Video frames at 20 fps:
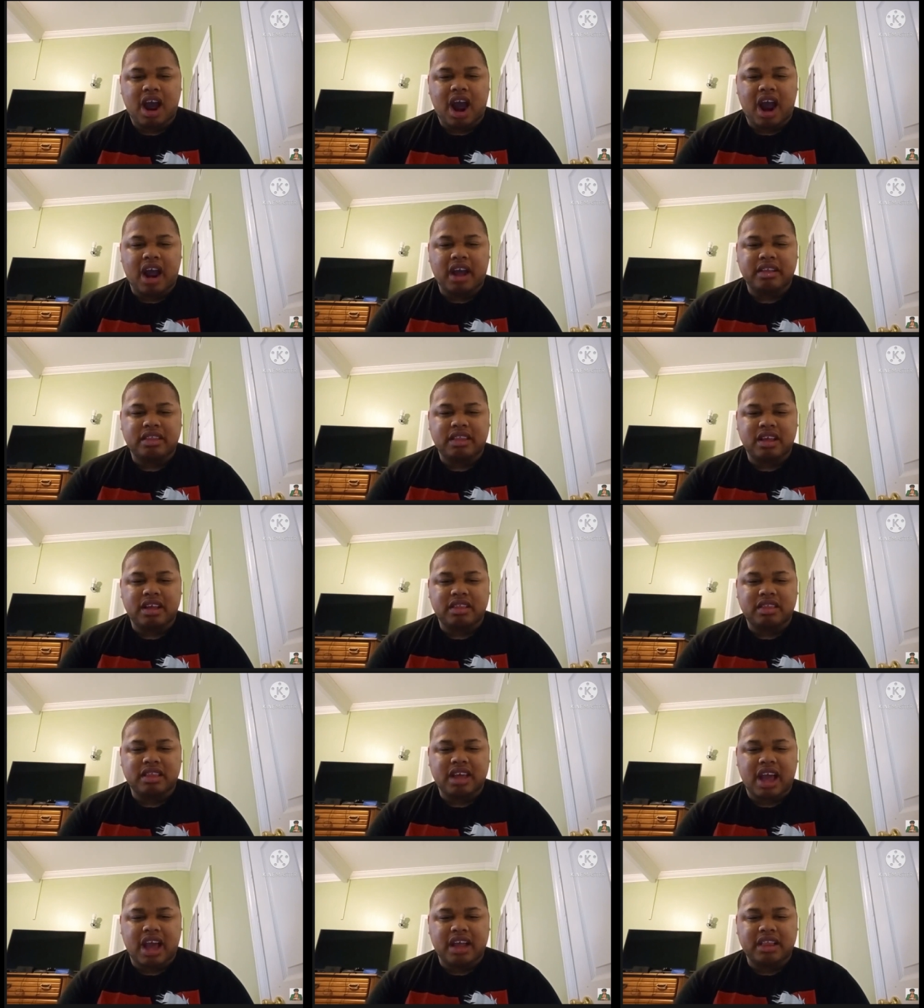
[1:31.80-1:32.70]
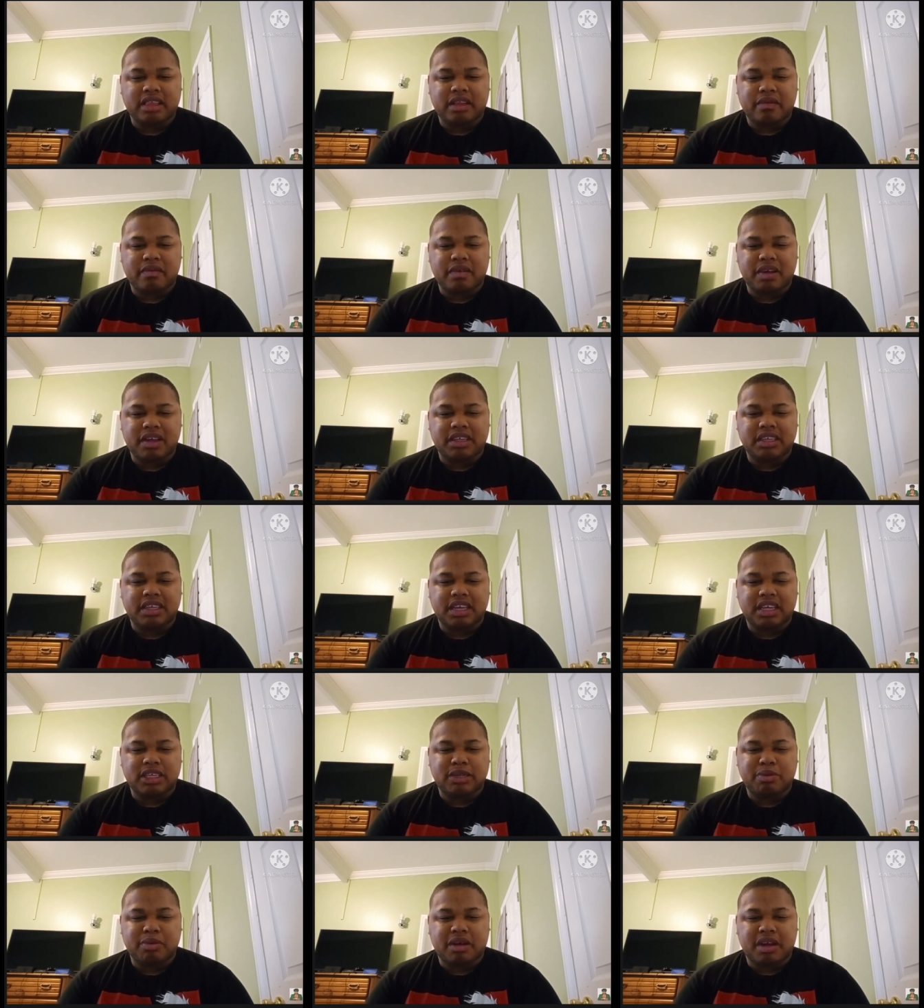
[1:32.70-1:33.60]
I think that the reason
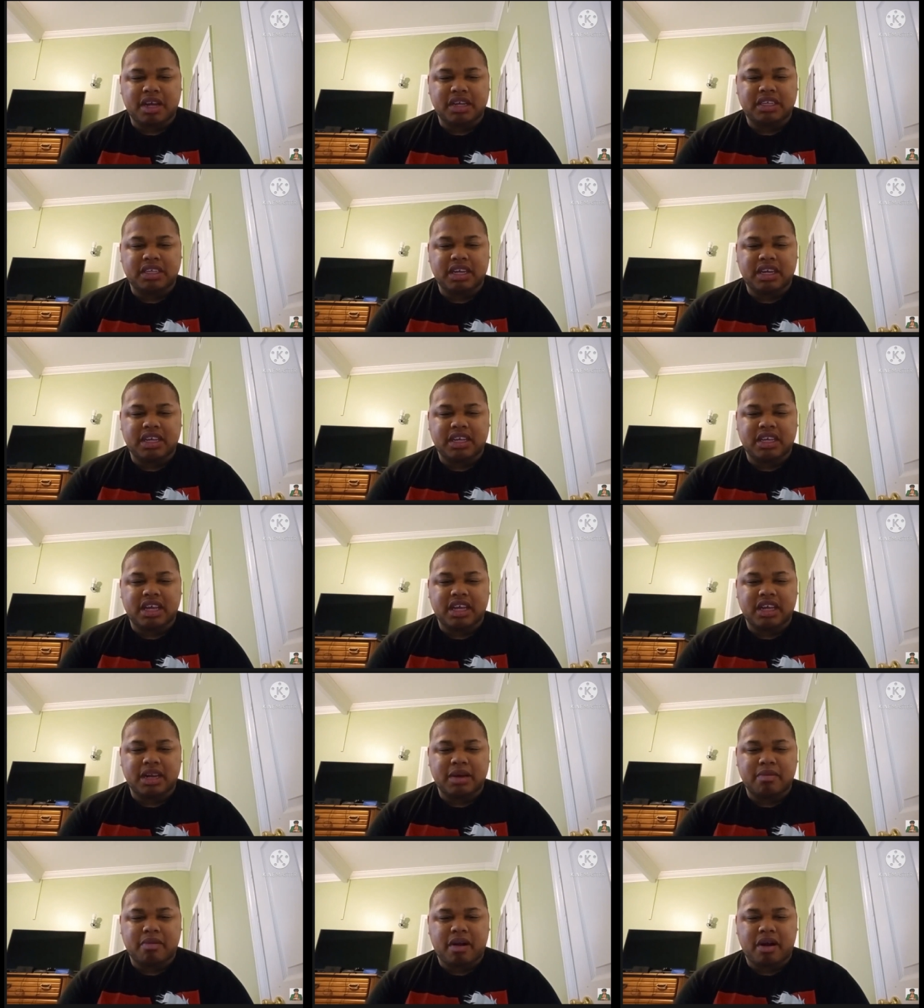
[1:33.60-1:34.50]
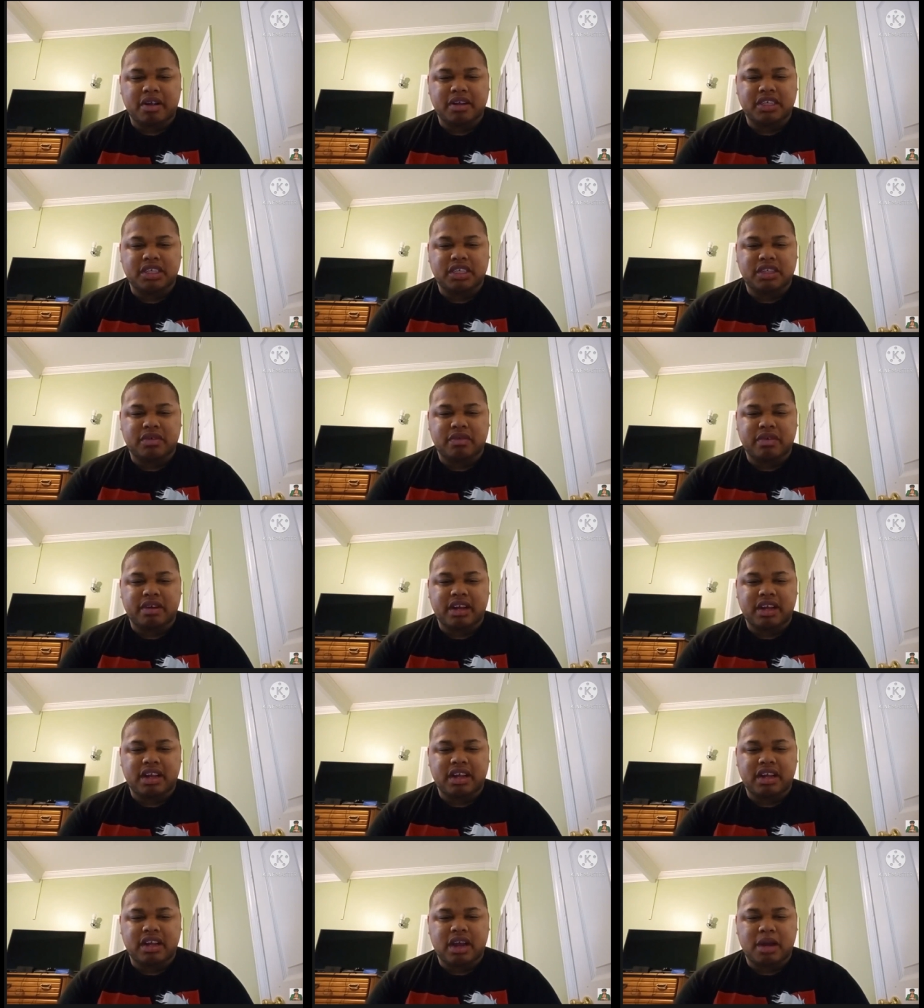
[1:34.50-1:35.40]
is because of the Kingdom Hearts
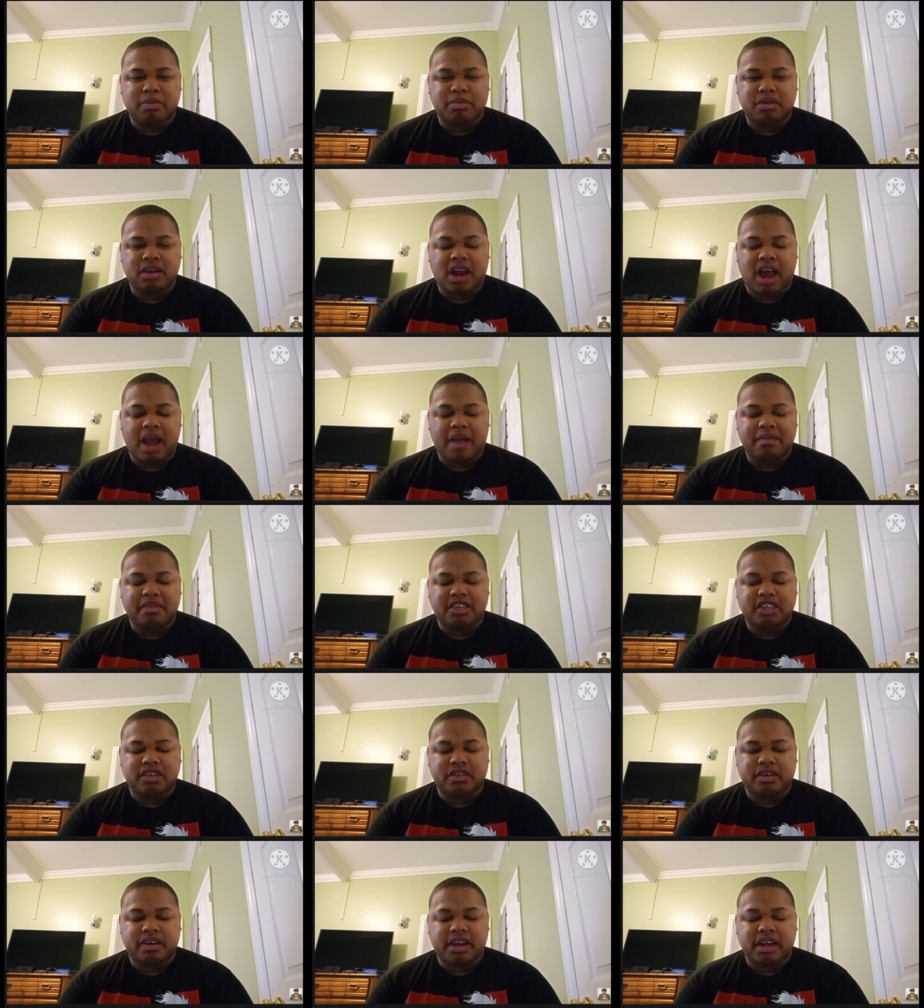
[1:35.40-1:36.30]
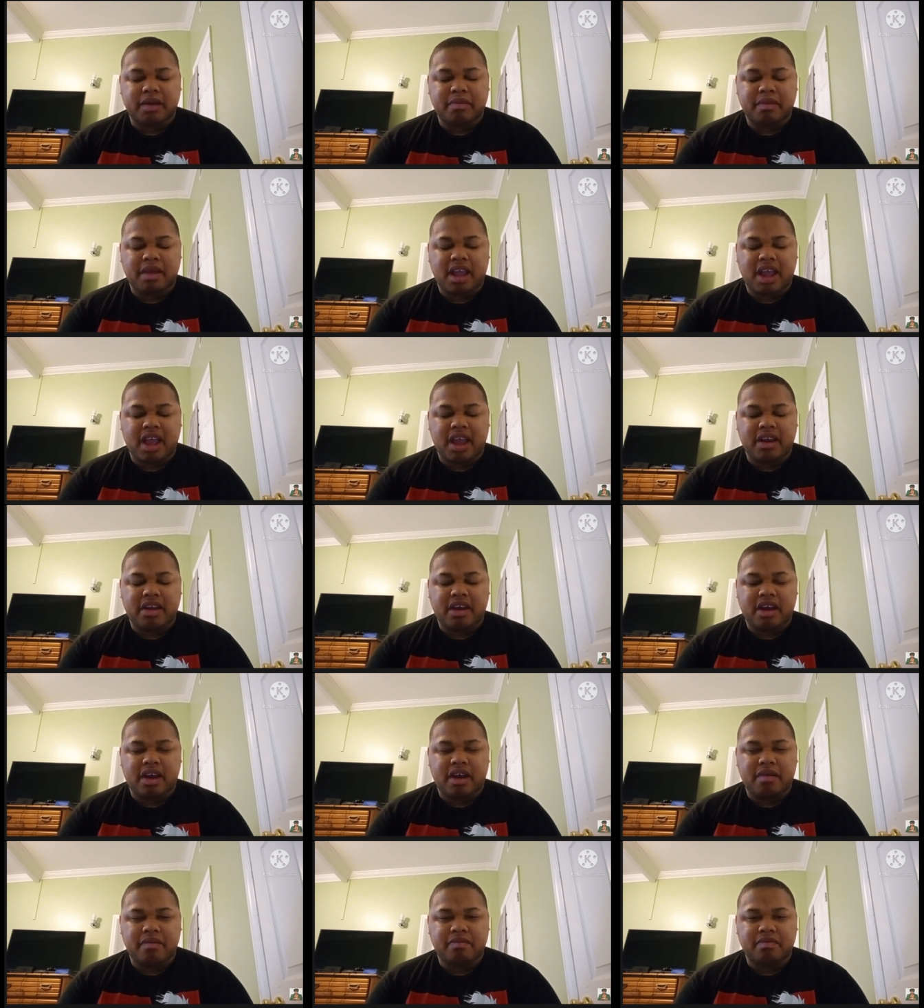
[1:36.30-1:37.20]
three um live stream, and
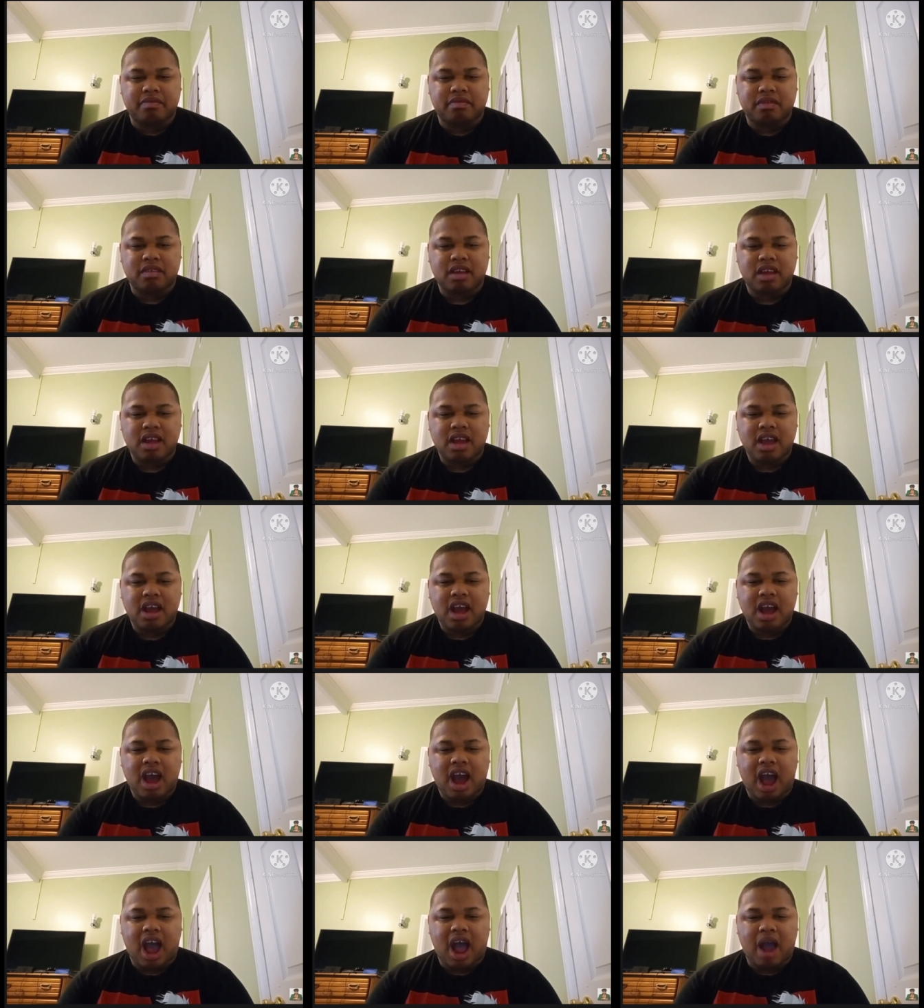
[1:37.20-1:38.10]
um, that's one of them.